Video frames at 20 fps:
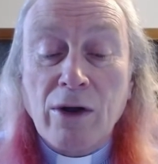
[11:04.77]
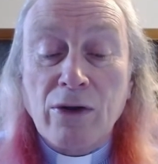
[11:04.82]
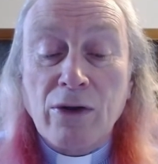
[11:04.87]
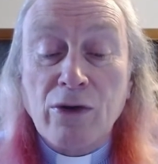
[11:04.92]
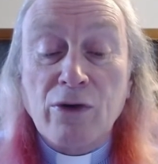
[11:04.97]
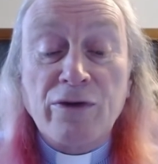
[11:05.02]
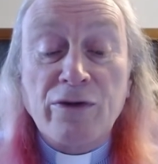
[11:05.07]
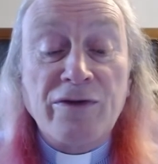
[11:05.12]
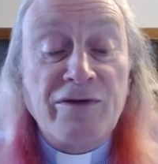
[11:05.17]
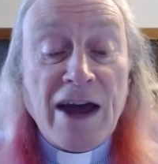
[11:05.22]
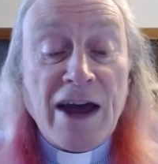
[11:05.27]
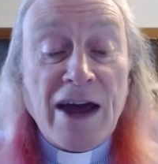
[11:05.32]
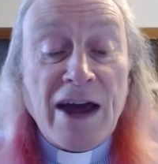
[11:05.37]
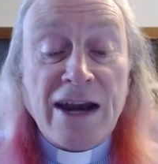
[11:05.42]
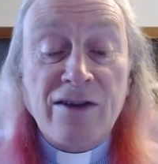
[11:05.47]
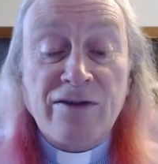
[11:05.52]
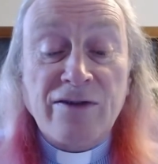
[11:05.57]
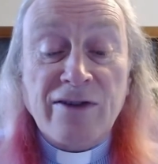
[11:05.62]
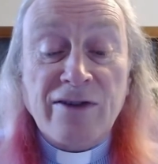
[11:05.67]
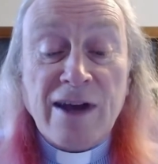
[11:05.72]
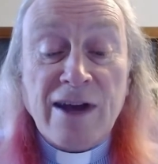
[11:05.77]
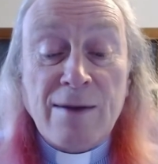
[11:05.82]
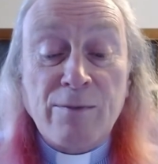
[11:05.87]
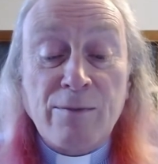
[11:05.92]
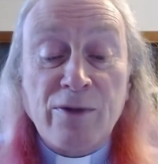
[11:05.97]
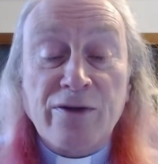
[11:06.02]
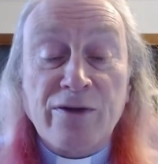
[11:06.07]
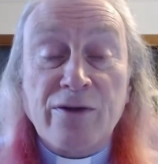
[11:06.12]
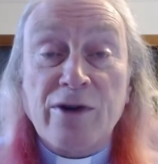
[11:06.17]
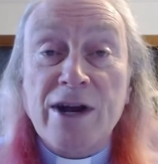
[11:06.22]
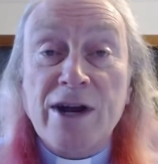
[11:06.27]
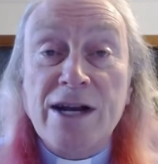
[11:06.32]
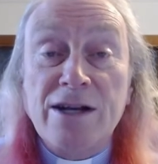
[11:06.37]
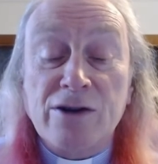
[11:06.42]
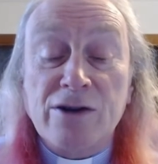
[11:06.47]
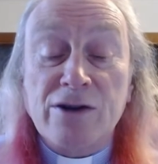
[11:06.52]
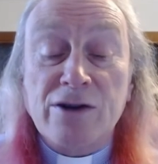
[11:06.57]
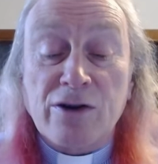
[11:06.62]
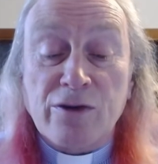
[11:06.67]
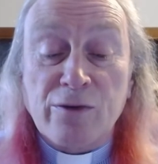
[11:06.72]
those very same
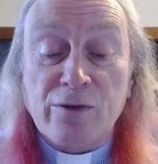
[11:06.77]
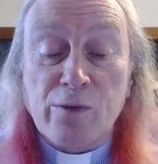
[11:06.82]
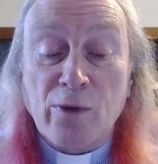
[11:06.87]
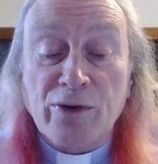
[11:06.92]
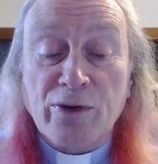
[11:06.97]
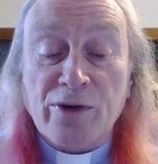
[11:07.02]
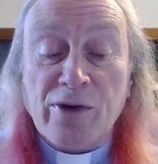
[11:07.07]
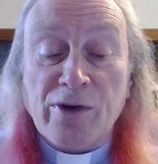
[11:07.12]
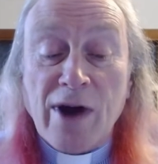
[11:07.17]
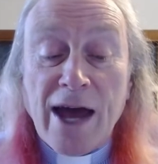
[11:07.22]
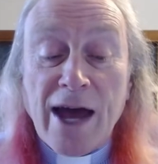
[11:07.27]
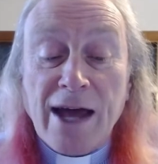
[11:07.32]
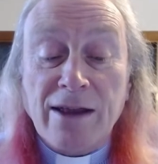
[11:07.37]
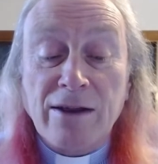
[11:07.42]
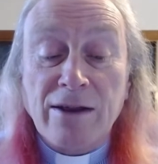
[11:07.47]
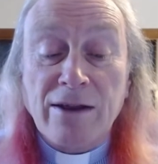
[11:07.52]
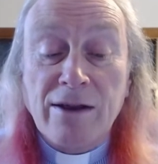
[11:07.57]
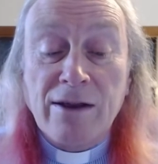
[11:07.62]
strangers will tread